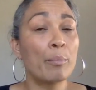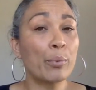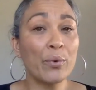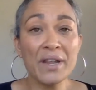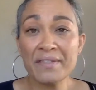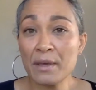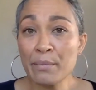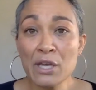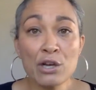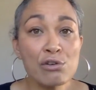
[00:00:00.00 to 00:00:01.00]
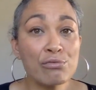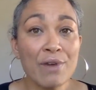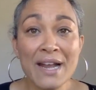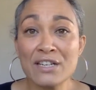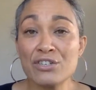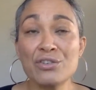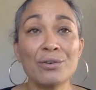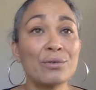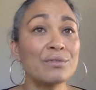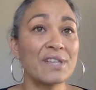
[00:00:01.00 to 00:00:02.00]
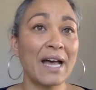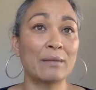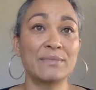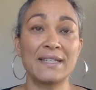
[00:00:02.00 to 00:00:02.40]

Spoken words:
Breath can be a great tool to help